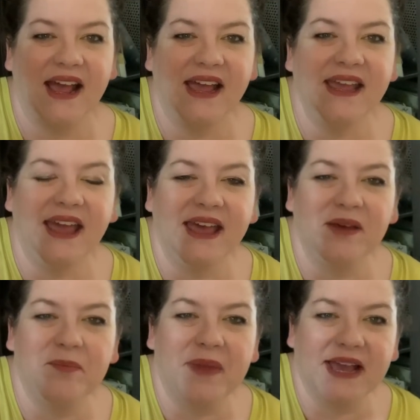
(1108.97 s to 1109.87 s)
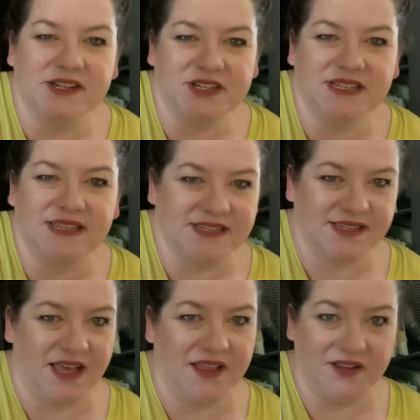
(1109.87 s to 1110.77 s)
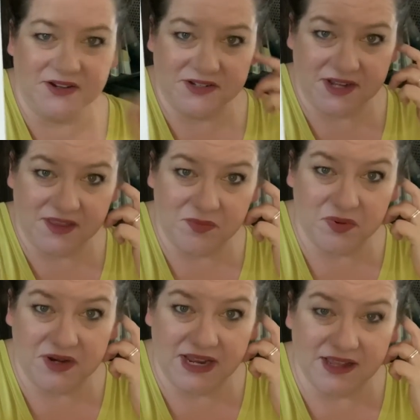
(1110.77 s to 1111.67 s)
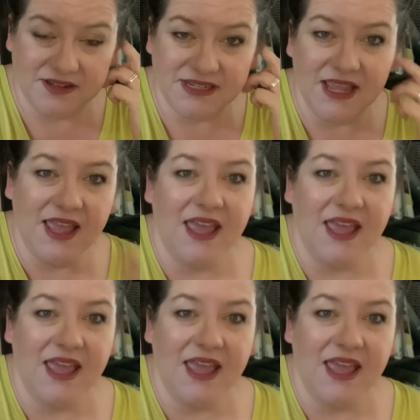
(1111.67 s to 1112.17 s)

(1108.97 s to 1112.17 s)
I am matching these colors on the printout.